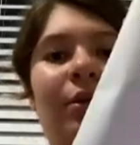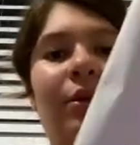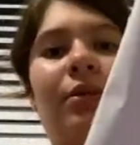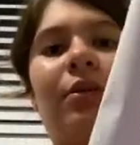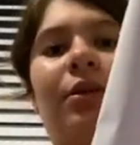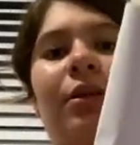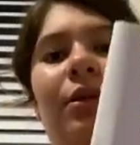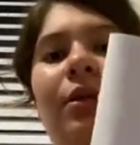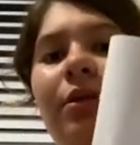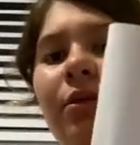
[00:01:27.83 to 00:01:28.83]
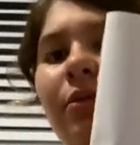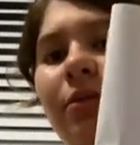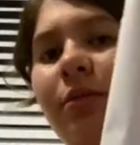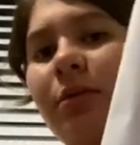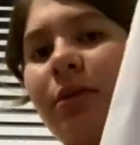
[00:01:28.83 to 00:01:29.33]
you're gonna
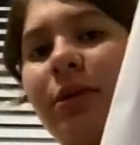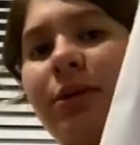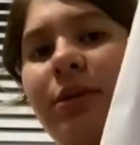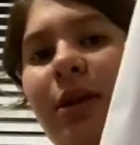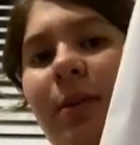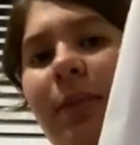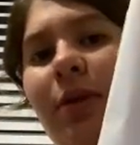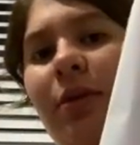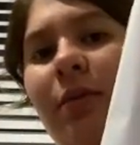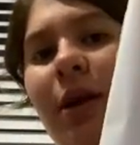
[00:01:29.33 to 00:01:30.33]
tape it on right